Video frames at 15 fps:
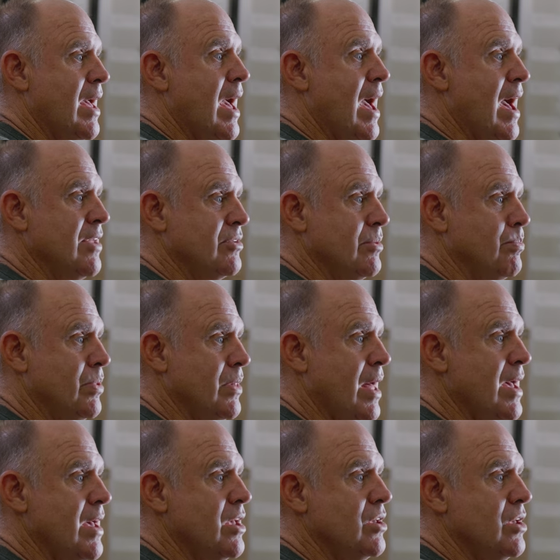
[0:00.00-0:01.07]
as a
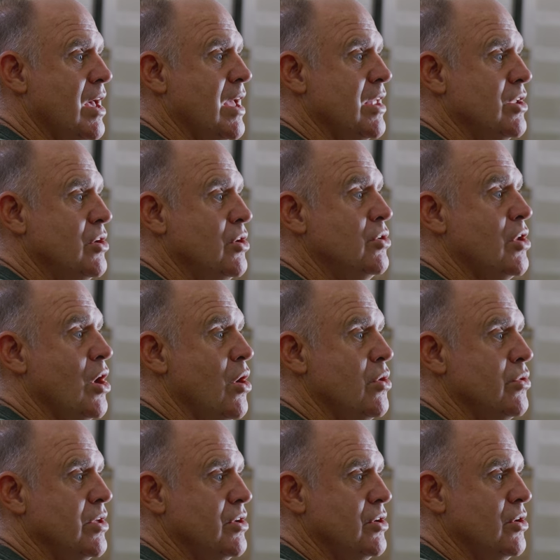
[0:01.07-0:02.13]
player, you know
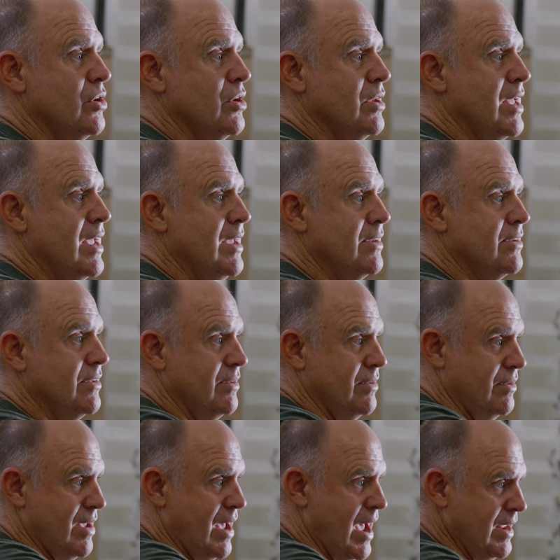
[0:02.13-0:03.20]
that you can hit
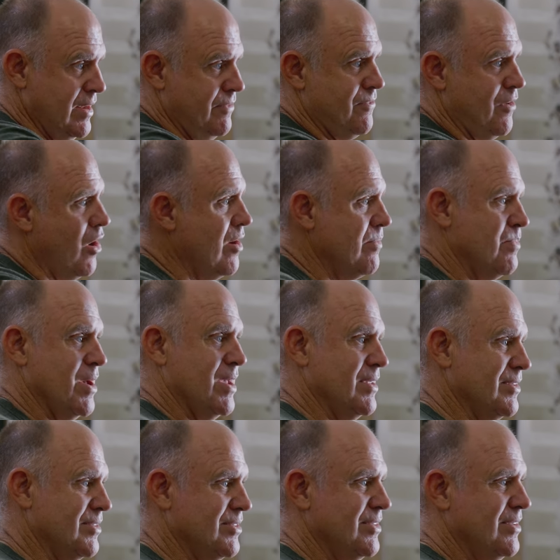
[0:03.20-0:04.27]
85
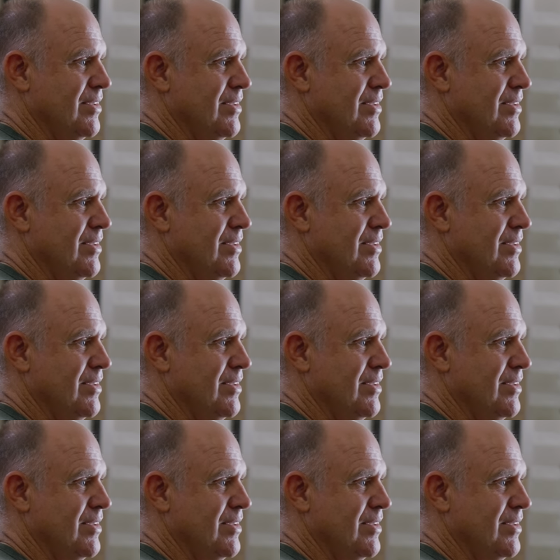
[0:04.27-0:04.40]
meters.